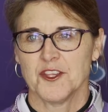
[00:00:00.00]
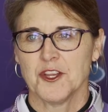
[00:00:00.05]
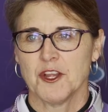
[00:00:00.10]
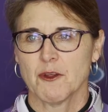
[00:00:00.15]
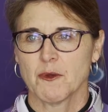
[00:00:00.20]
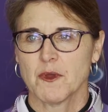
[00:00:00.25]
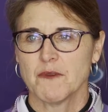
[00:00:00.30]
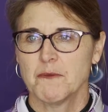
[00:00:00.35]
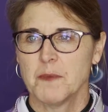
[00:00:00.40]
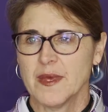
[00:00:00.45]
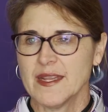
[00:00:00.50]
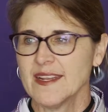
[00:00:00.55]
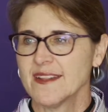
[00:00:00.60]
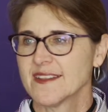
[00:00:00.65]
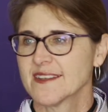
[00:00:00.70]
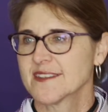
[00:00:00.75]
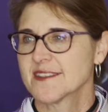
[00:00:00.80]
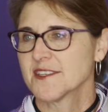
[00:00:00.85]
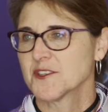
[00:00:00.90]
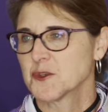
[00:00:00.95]
You know, we've been in
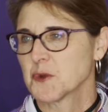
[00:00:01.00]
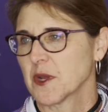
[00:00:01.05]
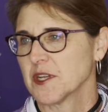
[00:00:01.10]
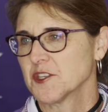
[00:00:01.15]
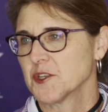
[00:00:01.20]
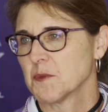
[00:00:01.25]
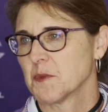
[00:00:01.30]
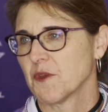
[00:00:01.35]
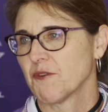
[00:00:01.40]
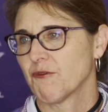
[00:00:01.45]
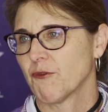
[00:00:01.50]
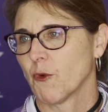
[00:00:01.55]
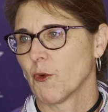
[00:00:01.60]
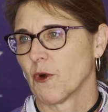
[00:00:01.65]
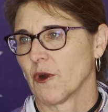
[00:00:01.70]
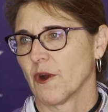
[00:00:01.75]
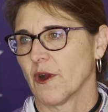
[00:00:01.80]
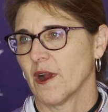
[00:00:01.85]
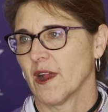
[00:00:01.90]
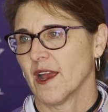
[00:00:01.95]
this situation
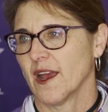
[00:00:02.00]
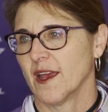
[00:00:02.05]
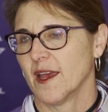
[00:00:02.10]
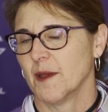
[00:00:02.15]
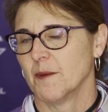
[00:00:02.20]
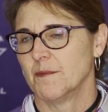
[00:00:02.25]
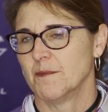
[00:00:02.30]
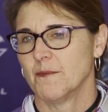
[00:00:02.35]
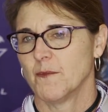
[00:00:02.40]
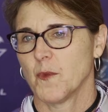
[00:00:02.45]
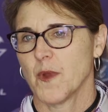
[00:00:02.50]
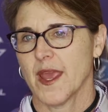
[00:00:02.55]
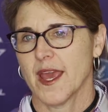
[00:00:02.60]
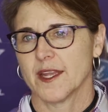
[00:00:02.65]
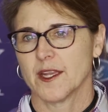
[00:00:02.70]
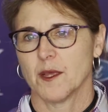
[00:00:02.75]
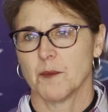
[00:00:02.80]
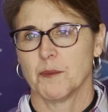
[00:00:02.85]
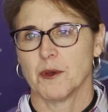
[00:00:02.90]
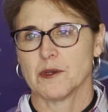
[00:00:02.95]
before. We
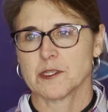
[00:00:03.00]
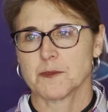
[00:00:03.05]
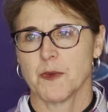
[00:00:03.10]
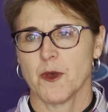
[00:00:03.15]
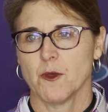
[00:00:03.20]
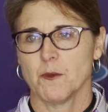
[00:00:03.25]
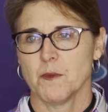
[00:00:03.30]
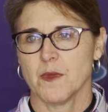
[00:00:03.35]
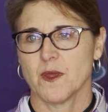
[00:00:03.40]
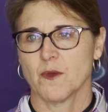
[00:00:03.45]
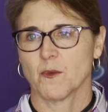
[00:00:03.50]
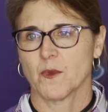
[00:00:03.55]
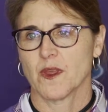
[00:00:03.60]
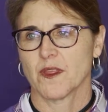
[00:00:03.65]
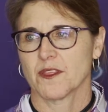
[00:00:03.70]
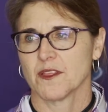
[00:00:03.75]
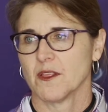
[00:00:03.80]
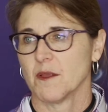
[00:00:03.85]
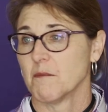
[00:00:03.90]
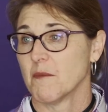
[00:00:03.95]
had a postponement
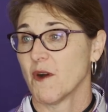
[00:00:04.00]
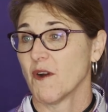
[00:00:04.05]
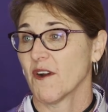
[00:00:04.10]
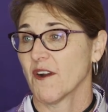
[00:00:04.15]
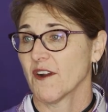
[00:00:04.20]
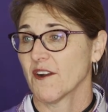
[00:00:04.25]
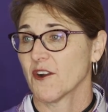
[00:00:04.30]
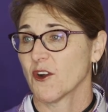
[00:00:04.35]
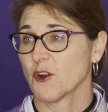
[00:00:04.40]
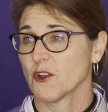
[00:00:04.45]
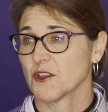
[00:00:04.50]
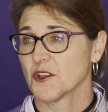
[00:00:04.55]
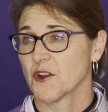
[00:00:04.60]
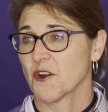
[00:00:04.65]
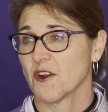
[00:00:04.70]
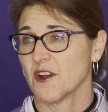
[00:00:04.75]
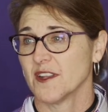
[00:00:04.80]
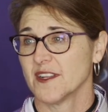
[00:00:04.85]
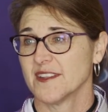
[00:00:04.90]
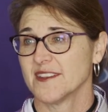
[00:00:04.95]
with Lamar
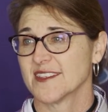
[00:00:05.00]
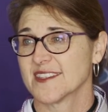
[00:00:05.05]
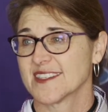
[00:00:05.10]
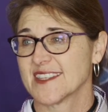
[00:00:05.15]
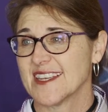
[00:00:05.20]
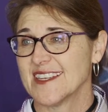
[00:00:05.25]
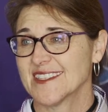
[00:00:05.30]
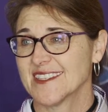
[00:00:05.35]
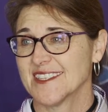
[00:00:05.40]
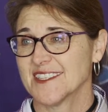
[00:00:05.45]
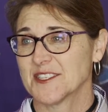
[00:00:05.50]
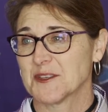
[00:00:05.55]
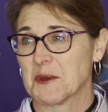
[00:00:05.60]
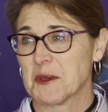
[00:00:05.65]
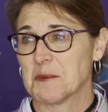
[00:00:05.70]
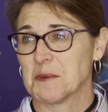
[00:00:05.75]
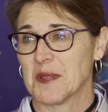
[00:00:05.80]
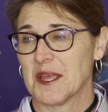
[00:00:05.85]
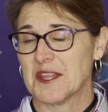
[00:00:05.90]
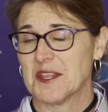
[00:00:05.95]
earlier on in the season, so
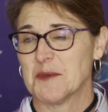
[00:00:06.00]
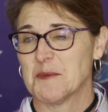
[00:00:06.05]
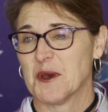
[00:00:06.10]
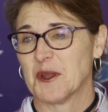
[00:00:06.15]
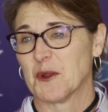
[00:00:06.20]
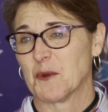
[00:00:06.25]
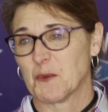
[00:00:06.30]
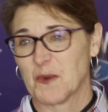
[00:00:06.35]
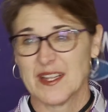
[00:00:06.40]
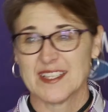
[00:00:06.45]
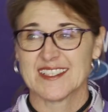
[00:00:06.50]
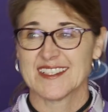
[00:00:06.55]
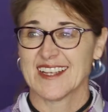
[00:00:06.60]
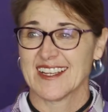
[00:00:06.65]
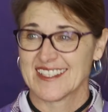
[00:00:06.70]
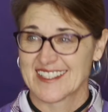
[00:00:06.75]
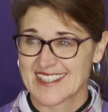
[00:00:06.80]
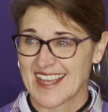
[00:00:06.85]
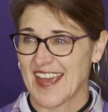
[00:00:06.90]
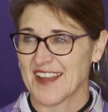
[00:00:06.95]
we played them on a
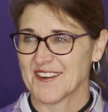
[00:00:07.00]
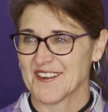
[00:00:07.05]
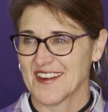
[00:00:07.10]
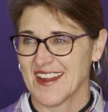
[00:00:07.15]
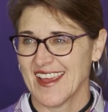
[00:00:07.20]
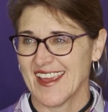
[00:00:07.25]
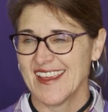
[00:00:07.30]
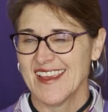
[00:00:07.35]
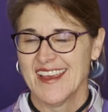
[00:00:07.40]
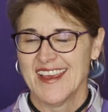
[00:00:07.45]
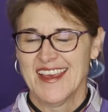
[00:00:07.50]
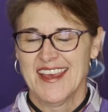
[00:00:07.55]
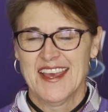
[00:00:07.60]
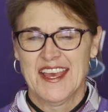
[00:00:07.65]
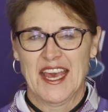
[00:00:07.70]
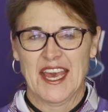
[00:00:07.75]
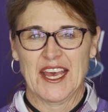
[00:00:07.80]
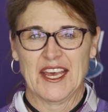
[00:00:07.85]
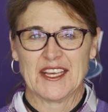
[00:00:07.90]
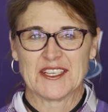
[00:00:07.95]
Wednesday, Saturday.
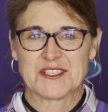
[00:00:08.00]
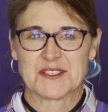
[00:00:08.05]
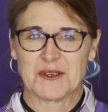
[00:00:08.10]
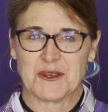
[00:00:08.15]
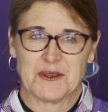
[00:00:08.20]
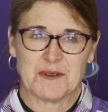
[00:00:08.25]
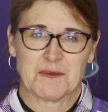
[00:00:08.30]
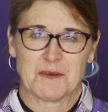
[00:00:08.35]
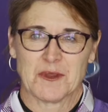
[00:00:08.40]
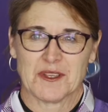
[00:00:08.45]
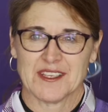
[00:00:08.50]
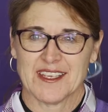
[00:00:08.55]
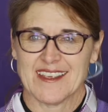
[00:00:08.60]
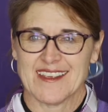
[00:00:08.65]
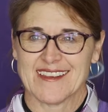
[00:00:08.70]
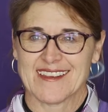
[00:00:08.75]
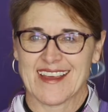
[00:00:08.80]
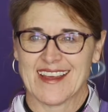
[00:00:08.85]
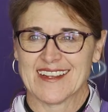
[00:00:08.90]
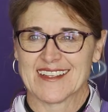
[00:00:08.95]
So it
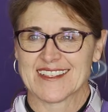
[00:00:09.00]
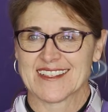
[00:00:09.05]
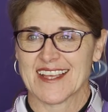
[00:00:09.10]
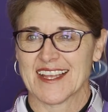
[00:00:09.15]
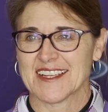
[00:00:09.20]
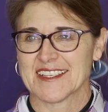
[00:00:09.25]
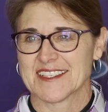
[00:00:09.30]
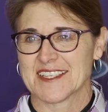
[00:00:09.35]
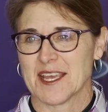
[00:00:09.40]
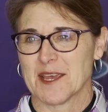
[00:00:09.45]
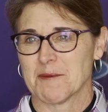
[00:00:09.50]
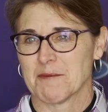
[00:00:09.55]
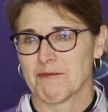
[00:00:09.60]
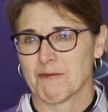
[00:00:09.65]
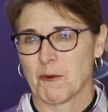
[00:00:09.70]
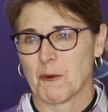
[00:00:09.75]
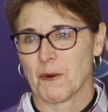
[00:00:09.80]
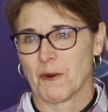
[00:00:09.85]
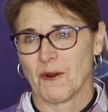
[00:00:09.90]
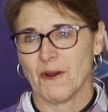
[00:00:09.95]
really kind of set us up
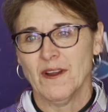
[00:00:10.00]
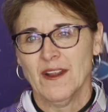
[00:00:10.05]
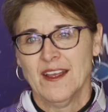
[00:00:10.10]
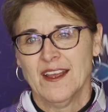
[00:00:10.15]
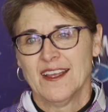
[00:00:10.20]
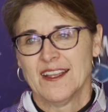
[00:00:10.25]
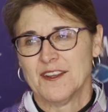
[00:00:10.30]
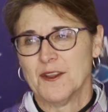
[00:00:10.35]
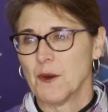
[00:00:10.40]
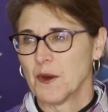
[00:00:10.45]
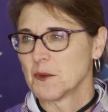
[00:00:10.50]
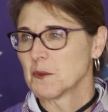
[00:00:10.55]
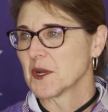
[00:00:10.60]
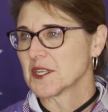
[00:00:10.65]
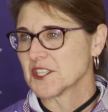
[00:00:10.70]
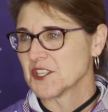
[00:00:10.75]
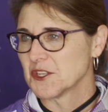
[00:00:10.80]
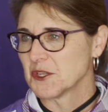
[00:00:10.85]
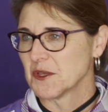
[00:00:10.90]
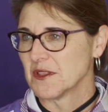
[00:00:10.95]
for knowing
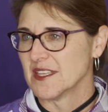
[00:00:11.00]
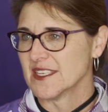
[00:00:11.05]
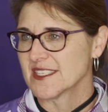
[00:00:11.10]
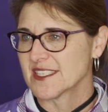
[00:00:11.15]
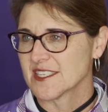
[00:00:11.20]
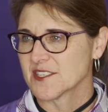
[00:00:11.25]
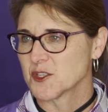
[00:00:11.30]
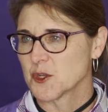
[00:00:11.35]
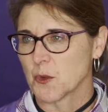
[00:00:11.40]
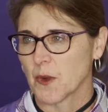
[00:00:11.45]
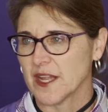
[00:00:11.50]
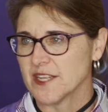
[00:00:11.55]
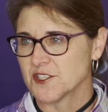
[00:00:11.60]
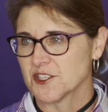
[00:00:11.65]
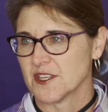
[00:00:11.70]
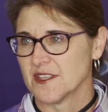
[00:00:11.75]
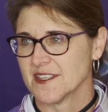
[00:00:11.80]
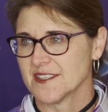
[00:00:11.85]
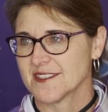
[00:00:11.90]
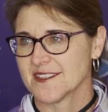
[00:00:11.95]
what to do in this
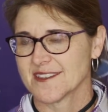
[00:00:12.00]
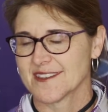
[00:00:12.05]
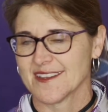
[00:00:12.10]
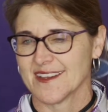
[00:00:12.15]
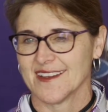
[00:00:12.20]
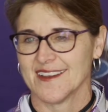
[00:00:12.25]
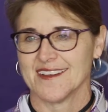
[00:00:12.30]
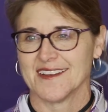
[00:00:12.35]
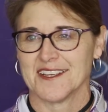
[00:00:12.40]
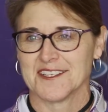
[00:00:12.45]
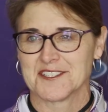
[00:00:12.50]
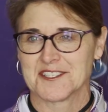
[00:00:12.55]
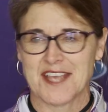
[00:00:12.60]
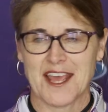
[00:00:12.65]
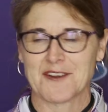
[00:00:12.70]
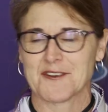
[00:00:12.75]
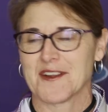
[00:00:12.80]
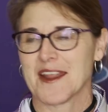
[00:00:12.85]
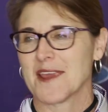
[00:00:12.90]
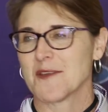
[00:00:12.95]
situation. This is a
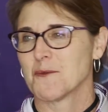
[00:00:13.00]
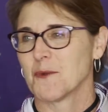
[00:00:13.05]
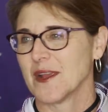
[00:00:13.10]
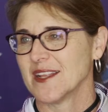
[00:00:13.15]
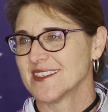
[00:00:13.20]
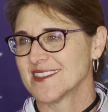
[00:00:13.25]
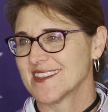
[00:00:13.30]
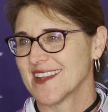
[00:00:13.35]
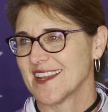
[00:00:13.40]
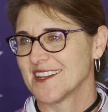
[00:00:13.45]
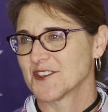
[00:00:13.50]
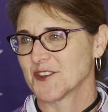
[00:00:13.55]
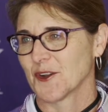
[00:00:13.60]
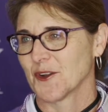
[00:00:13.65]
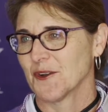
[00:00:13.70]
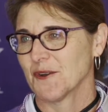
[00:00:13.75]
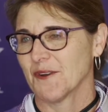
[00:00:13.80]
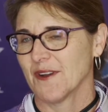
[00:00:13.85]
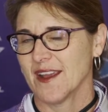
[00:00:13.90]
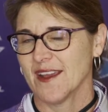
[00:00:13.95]
Saturday, Wednesday
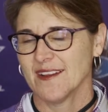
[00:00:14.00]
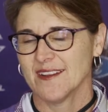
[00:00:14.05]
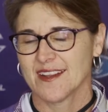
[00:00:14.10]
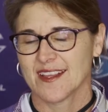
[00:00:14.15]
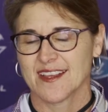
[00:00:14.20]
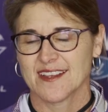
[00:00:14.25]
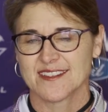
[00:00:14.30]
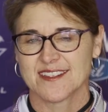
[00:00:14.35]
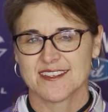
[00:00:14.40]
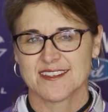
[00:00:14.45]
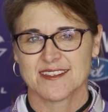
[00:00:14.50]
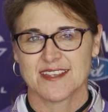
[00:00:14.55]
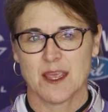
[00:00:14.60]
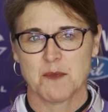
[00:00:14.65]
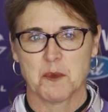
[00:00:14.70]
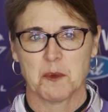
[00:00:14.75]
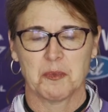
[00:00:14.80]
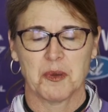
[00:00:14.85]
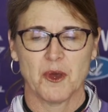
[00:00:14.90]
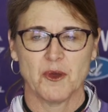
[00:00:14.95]
turnaround against the
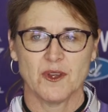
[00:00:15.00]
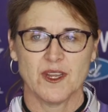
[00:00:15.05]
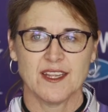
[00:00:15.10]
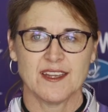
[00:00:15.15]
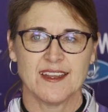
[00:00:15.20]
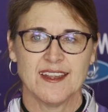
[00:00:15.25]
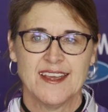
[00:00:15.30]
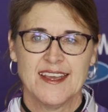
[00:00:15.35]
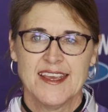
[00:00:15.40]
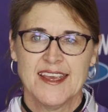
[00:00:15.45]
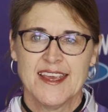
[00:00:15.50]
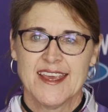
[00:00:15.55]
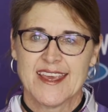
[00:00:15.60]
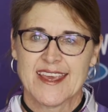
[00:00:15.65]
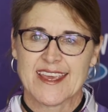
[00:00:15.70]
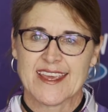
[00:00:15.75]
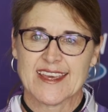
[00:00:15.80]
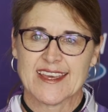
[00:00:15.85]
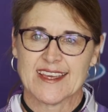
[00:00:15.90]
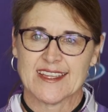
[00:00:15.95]
same opponent.
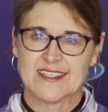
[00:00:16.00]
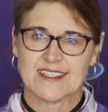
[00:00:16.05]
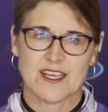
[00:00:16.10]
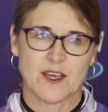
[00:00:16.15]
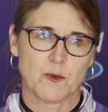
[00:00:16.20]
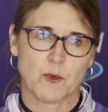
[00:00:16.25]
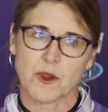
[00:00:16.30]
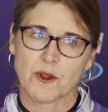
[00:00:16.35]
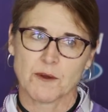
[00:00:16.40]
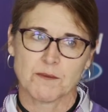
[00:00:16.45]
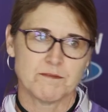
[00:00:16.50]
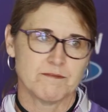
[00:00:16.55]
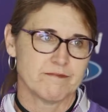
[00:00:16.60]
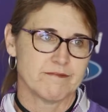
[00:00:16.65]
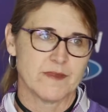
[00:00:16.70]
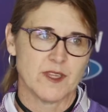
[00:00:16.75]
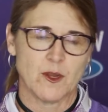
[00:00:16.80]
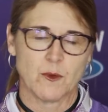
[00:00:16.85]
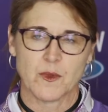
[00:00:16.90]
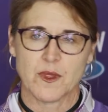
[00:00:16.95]
And
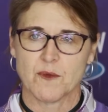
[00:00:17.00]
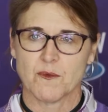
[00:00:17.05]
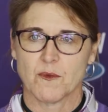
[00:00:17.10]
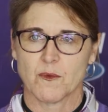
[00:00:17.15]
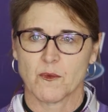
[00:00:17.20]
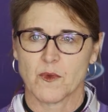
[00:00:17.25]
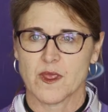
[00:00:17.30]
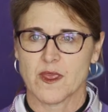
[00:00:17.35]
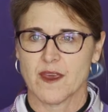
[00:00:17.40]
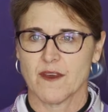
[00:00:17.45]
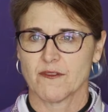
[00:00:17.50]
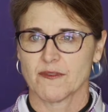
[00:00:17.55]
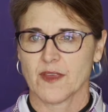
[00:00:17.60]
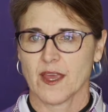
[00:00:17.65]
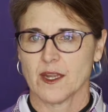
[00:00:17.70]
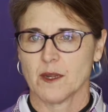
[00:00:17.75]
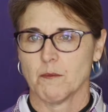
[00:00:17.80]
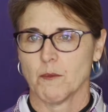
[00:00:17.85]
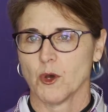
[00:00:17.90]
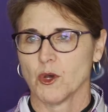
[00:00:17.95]
we have
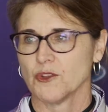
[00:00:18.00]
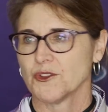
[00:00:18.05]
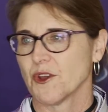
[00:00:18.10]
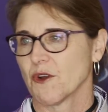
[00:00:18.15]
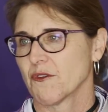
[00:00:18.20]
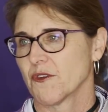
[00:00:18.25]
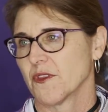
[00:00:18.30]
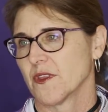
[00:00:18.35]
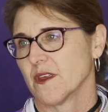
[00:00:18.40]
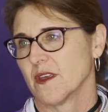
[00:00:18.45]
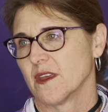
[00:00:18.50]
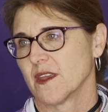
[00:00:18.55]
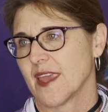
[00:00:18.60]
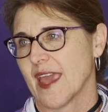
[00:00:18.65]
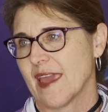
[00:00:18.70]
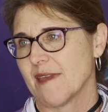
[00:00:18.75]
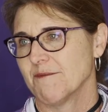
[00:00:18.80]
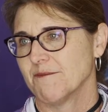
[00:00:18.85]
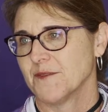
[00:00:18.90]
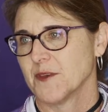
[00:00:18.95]
kind of mulled over the
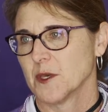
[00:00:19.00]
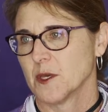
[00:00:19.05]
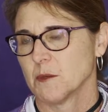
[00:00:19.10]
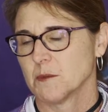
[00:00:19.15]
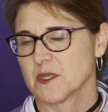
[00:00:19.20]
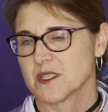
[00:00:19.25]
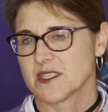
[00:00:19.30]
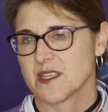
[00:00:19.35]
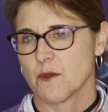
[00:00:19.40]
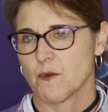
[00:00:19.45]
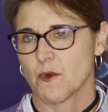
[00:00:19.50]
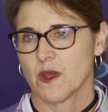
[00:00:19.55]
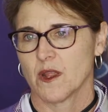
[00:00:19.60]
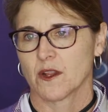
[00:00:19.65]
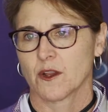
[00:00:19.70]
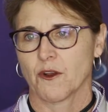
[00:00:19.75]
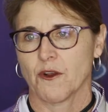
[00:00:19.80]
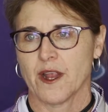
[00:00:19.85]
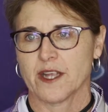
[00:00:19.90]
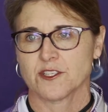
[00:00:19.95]
game film to see
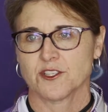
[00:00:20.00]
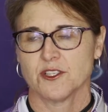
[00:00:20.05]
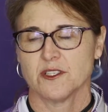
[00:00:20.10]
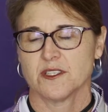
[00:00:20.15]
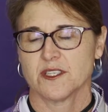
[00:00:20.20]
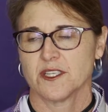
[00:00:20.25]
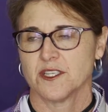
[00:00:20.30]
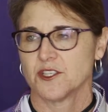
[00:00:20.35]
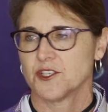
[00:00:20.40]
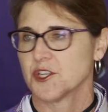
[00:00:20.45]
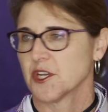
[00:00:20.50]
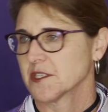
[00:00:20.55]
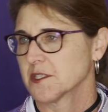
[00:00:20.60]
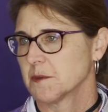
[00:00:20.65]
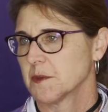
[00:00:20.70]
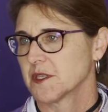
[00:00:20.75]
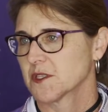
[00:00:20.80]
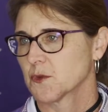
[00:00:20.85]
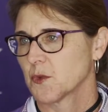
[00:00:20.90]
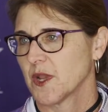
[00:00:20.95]
what corrections and
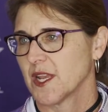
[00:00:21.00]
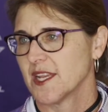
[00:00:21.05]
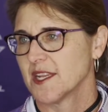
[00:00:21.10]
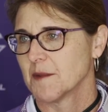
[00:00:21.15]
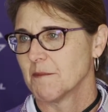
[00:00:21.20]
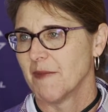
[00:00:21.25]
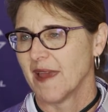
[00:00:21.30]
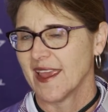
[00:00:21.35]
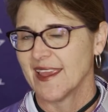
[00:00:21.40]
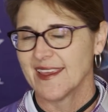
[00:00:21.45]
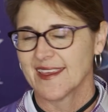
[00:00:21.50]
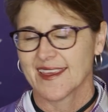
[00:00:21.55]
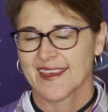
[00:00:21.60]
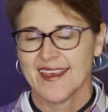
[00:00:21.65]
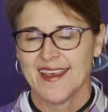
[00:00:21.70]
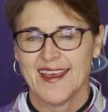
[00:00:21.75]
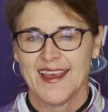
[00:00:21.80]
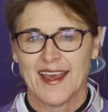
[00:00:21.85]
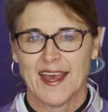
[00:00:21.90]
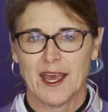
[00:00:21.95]
adjustments we need to make.
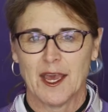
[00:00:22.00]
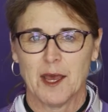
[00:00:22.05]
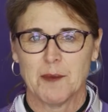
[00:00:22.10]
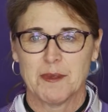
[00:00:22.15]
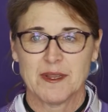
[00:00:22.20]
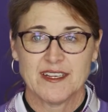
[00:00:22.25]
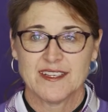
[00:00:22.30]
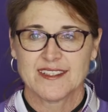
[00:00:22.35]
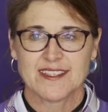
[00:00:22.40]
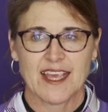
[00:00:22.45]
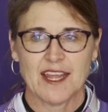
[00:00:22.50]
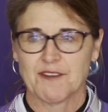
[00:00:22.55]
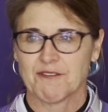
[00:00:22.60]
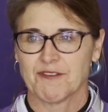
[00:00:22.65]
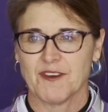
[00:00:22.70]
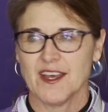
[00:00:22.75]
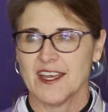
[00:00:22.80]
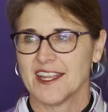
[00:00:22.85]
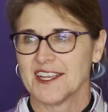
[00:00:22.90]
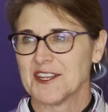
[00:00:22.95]
But it is kind of
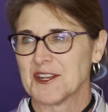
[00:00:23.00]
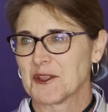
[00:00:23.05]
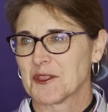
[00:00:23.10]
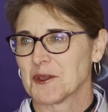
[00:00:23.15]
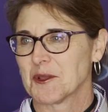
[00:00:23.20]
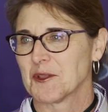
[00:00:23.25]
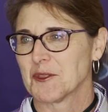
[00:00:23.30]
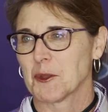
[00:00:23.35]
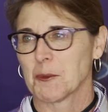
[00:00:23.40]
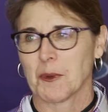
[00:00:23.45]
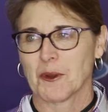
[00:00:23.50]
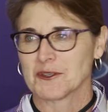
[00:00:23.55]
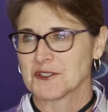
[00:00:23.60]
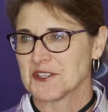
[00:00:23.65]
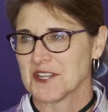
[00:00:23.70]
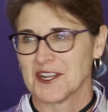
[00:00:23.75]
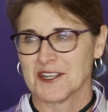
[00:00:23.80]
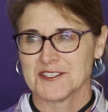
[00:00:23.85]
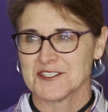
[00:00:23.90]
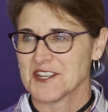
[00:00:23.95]
fun. You know, their
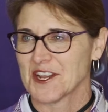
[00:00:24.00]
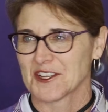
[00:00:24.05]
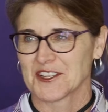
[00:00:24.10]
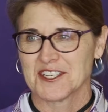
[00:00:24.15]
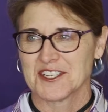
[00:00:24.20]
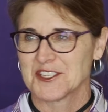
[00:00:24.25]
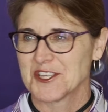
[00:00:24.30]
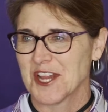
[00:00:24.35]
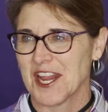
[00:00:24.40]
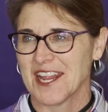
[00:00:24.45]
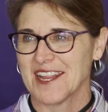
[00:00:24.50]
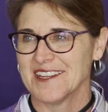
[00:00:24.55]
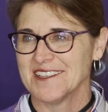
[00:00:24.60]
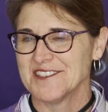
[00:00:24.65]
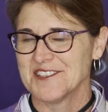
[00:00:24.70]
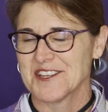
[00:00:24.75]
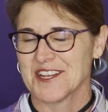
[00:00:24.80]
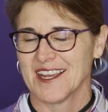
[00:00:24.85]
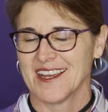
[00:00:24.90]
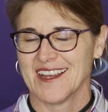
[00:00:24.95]
personnel is not going to change.